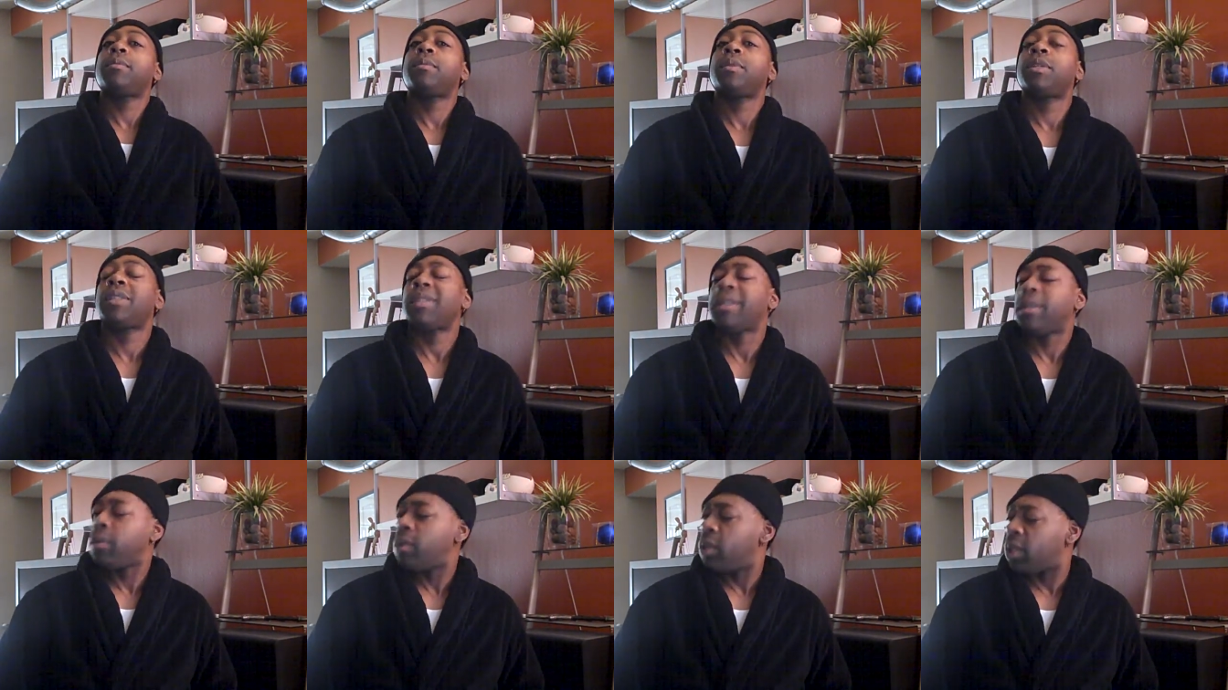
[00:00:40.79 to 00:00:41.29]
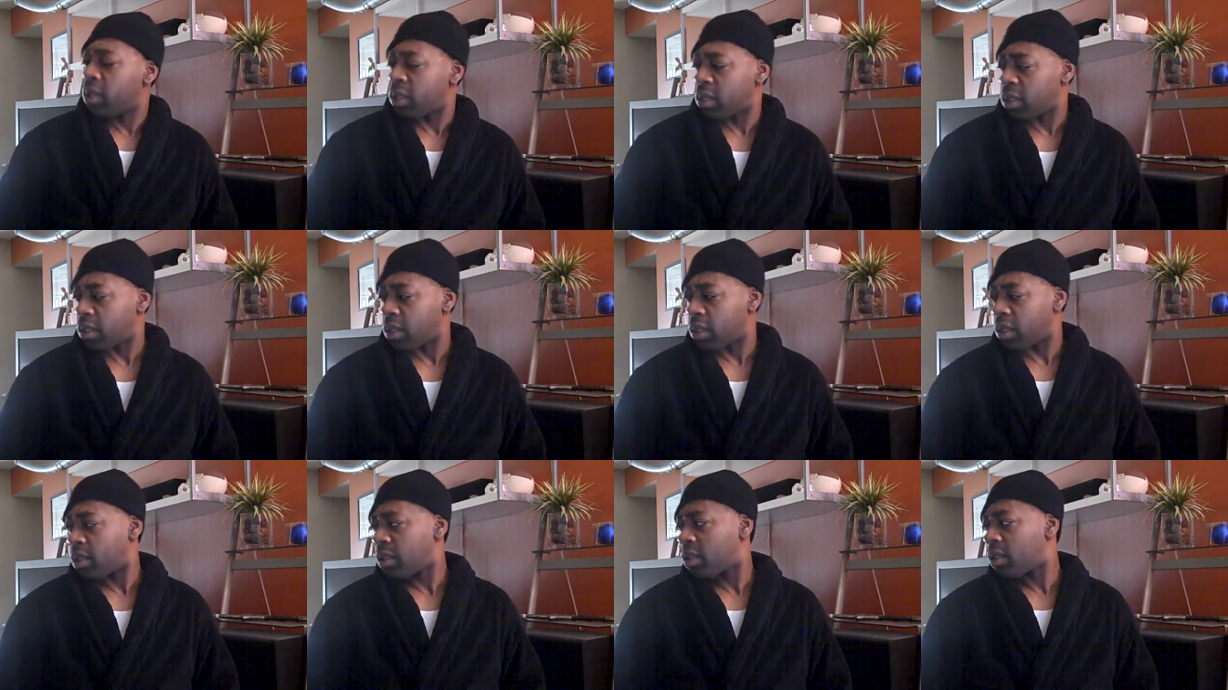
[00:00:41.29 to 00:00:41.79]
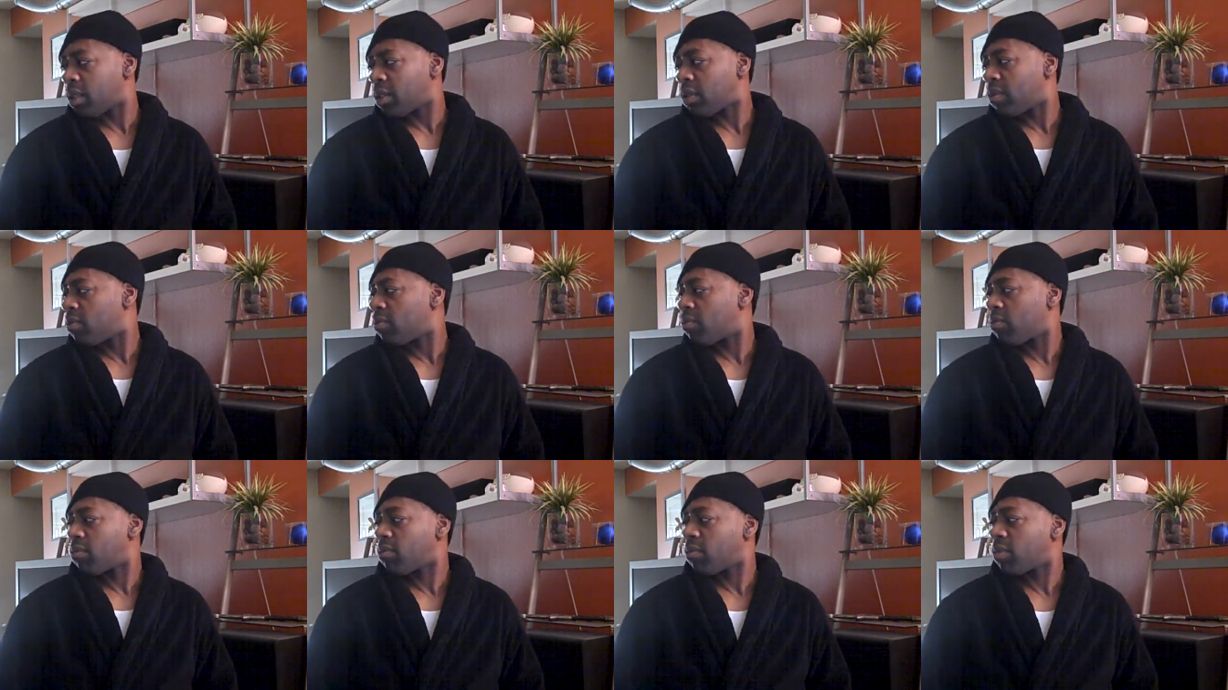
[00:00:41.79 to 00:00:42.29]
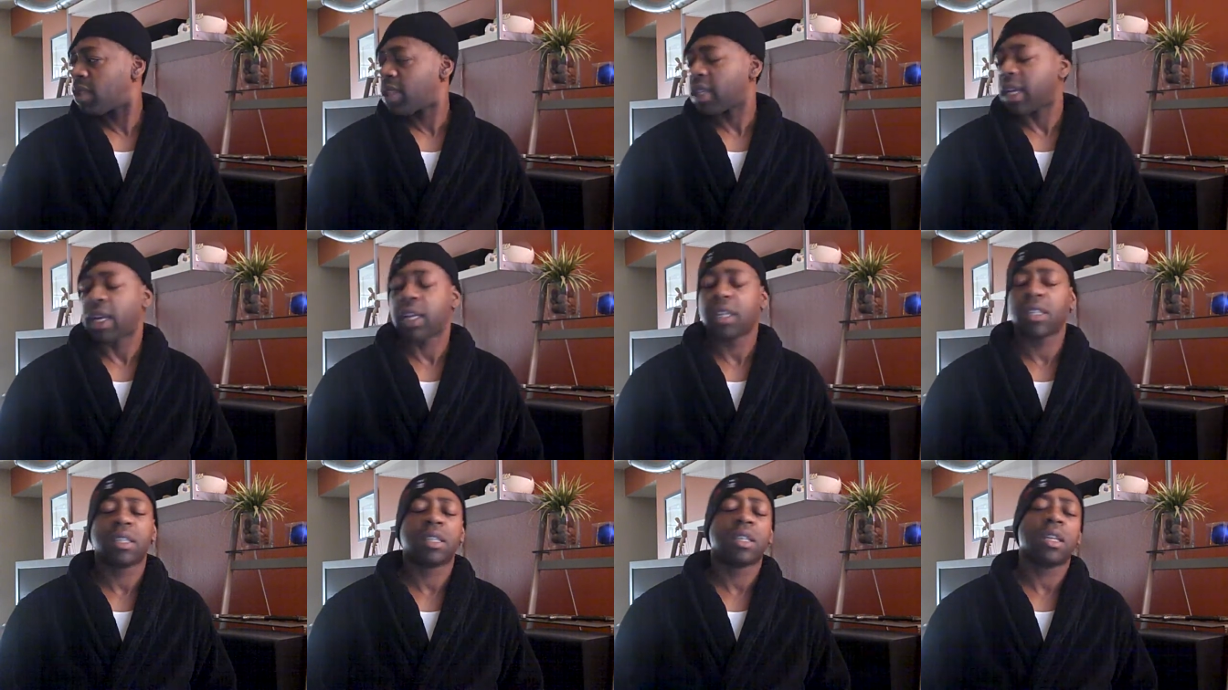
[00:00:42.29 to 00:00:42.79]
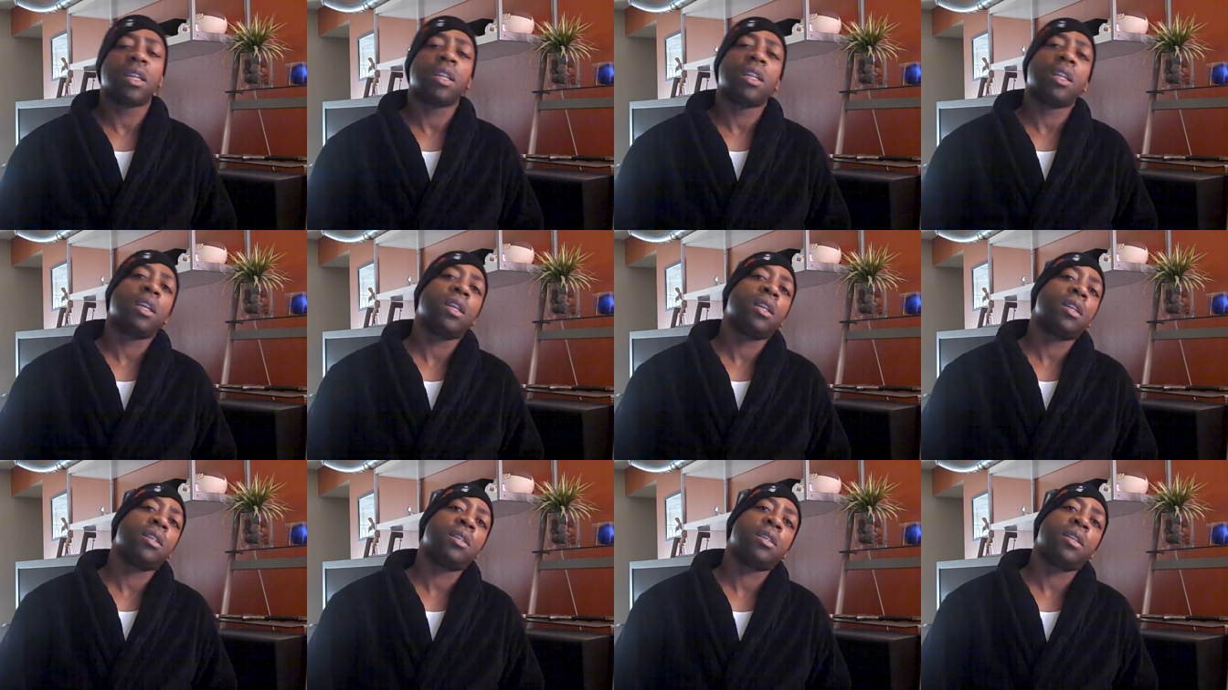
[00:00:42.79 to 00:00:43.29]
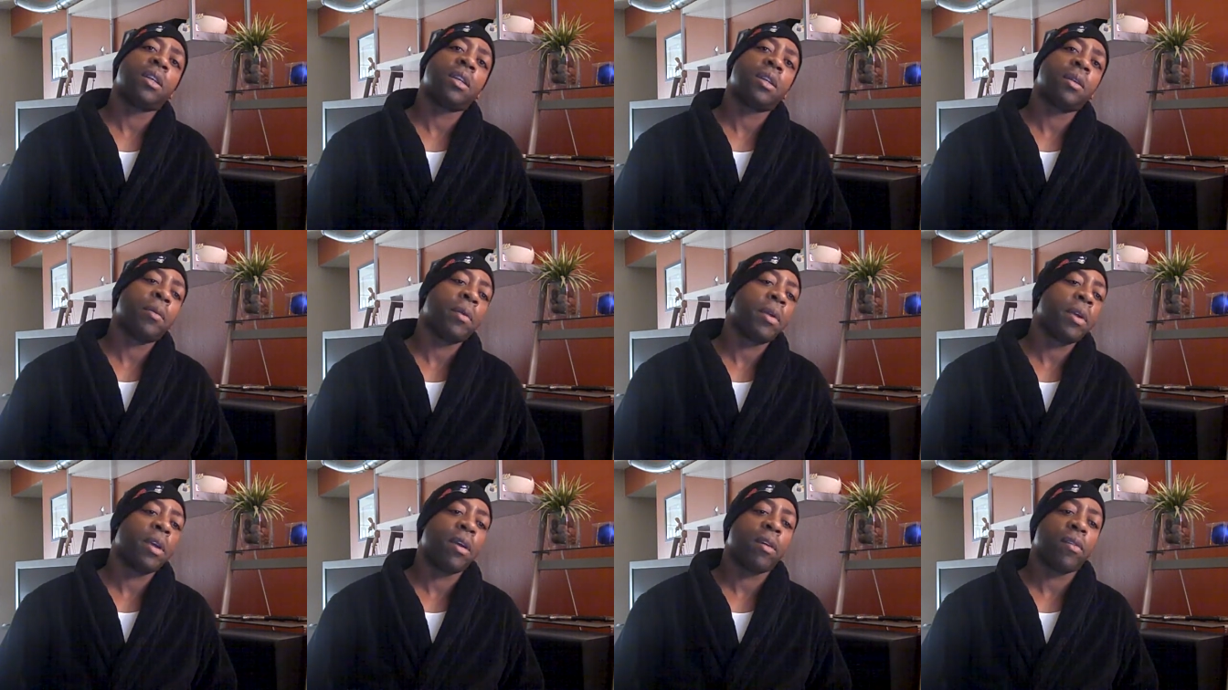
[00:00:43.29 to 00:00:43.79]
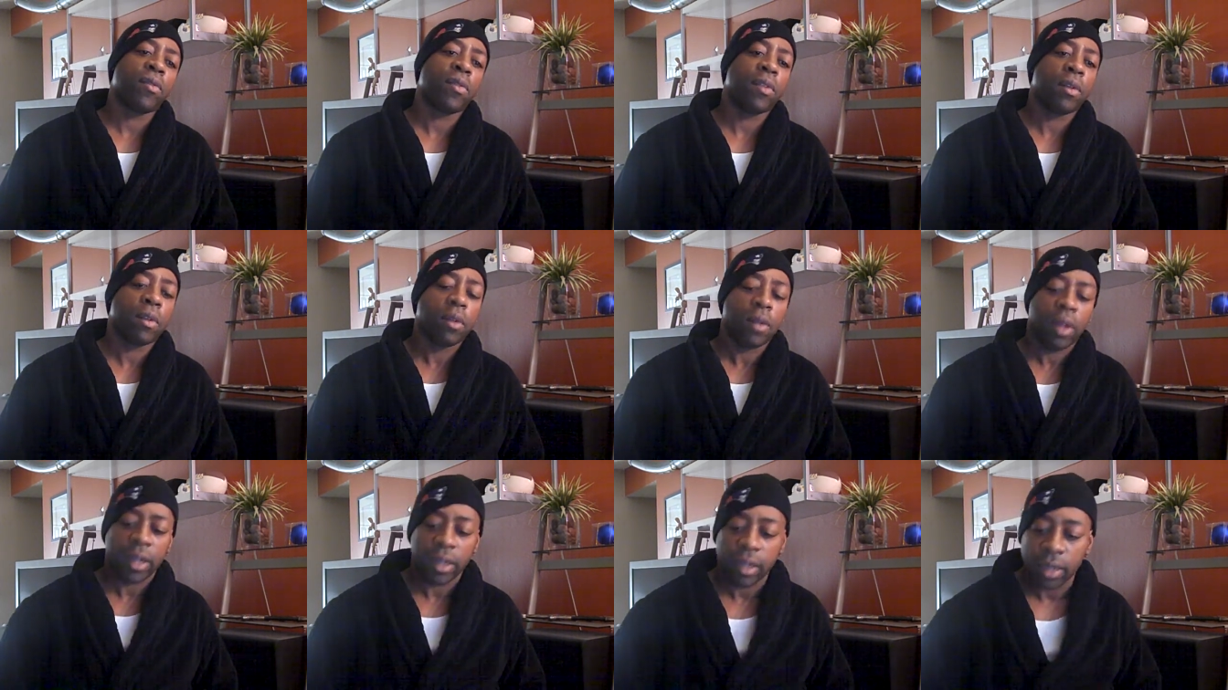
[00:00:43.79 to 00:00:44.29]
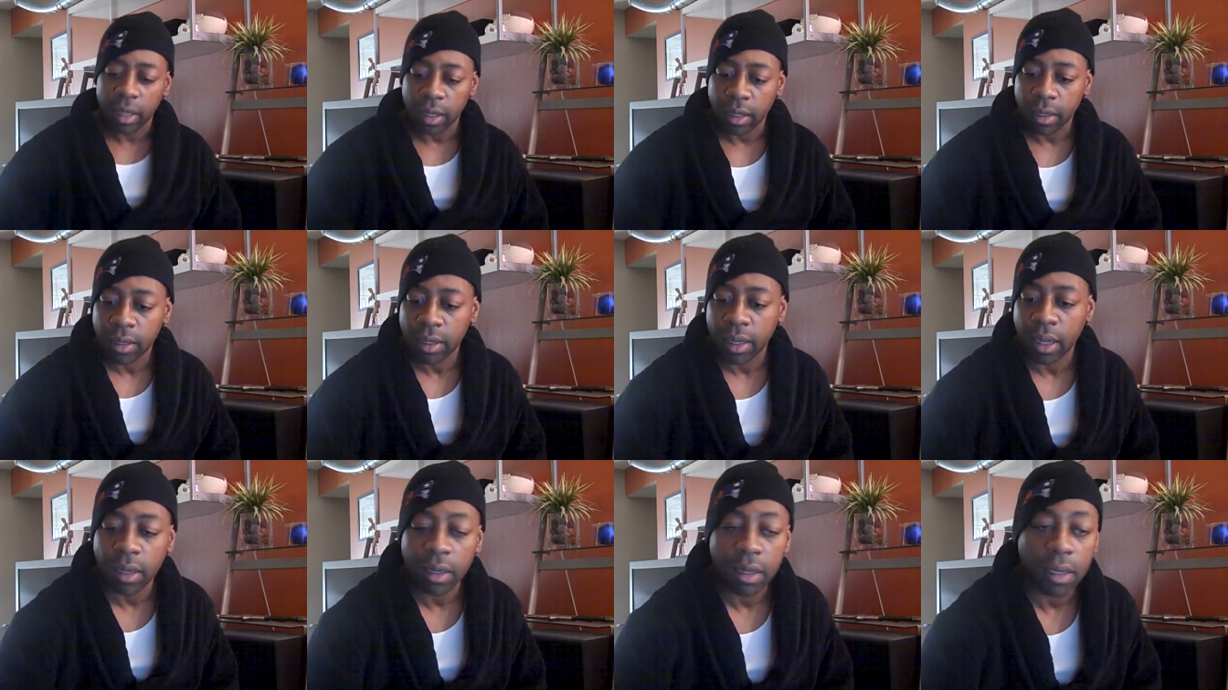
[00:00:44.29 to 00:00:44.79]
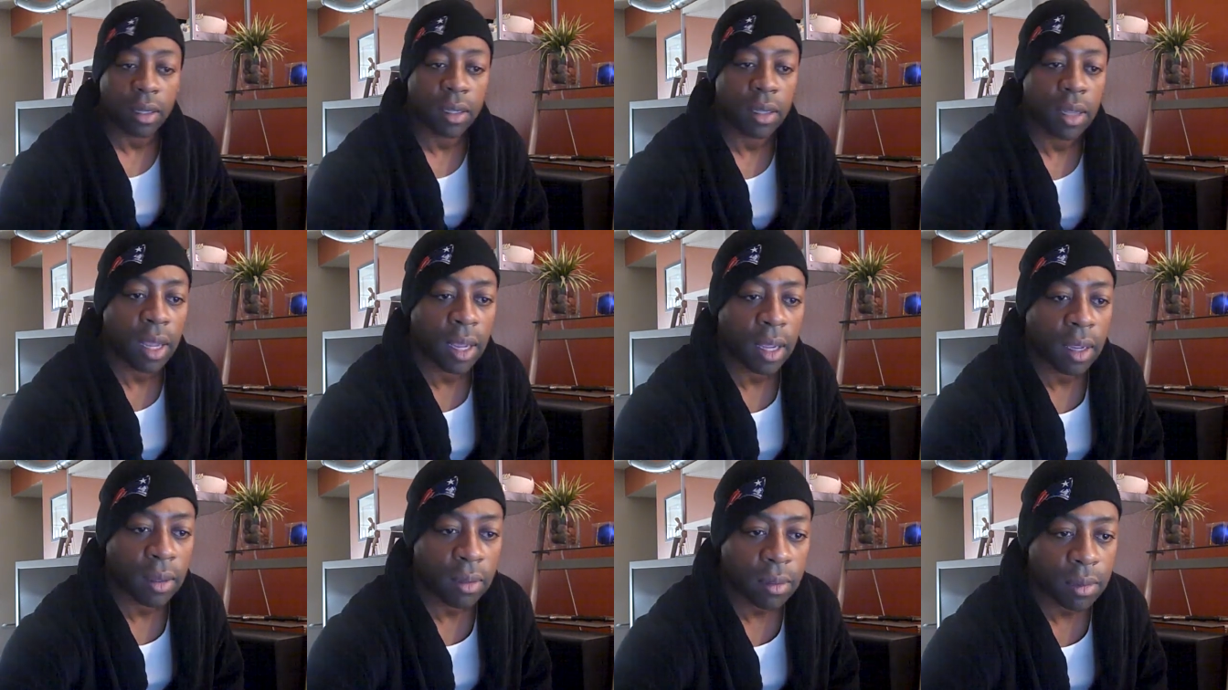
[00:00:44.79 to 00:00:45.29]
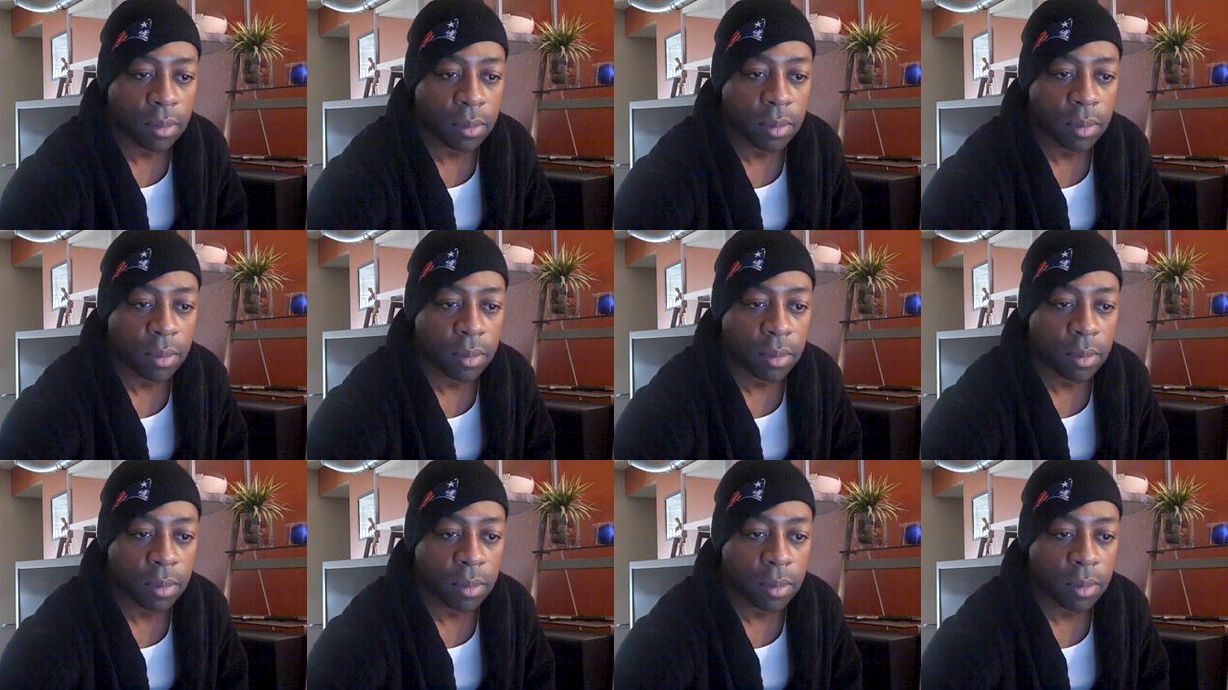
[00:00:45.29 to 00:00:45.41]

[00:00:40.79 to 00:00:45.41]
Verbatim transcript: Let me see, what is it? This second Sunday in January. I don't feel like telling the date.